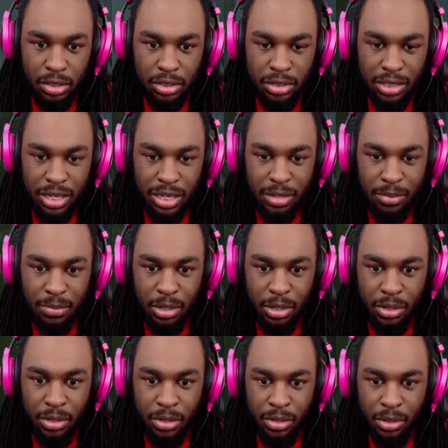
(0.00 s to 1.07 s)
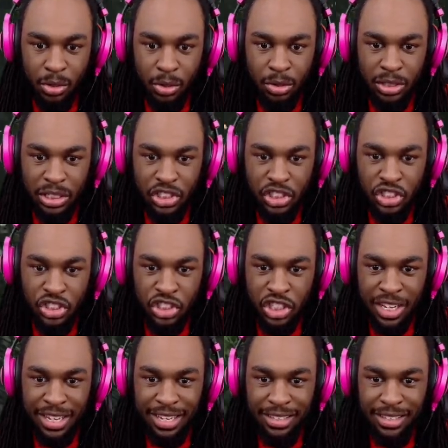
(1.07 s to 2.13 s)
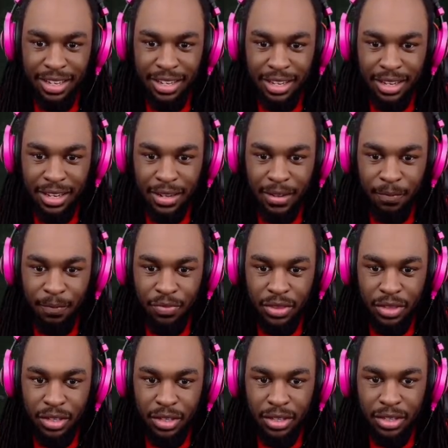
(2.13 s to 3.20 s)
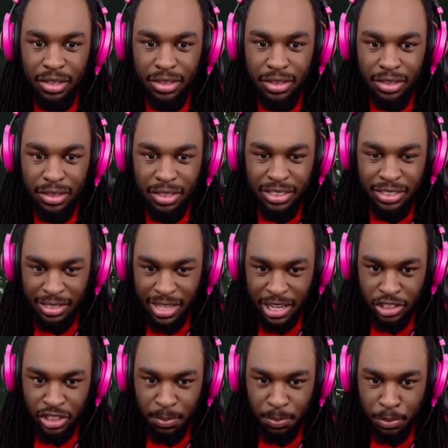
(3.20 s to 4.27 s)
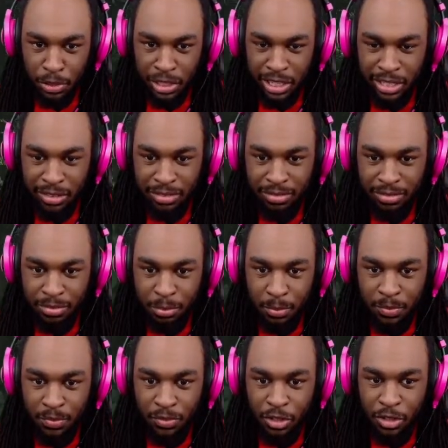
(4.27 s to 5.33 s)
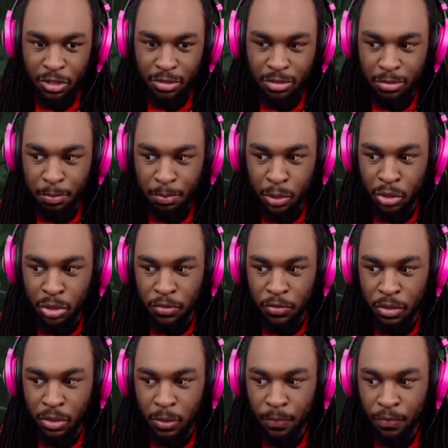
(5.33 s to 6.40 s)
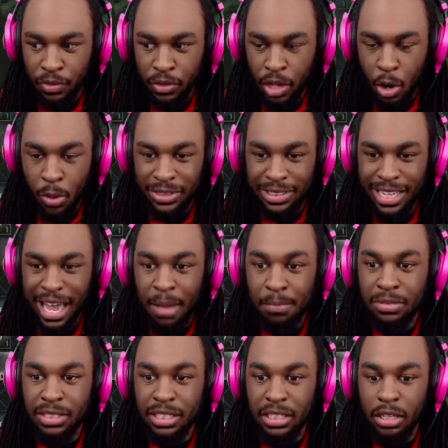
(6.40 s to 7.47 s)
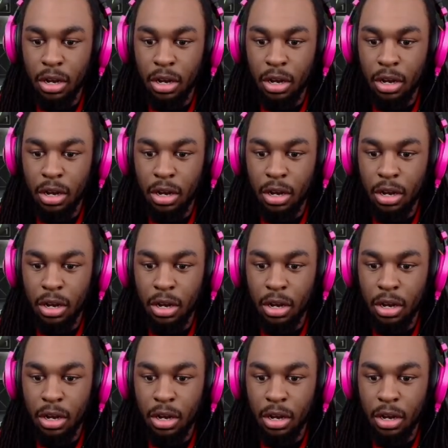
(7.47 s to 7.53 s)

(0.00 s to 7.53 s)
Damn, bro. Holy shit. This is actually pretty beautiful. Oh, it's empty.